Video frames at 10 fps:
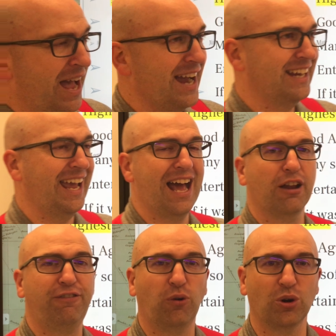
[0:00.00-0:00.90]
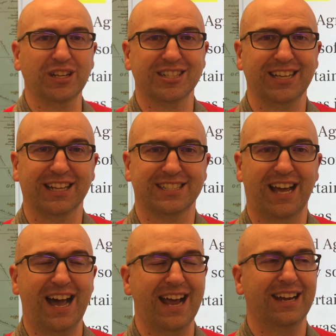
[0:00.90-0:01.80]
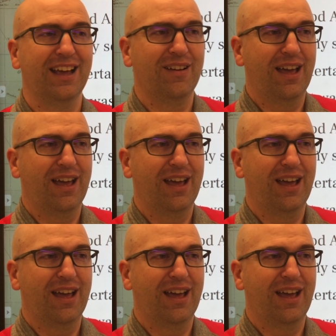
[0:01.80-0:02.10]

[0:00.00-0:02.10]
had California set aside